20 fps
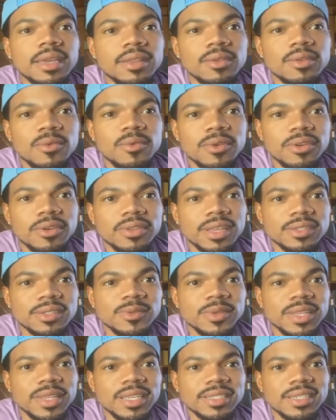in the world. That's
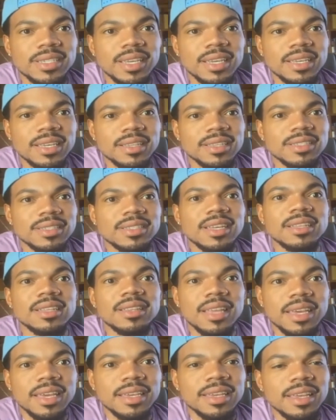what they say, the
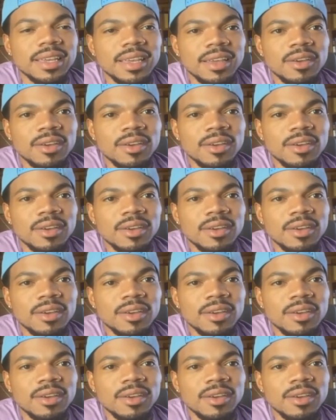sunlight.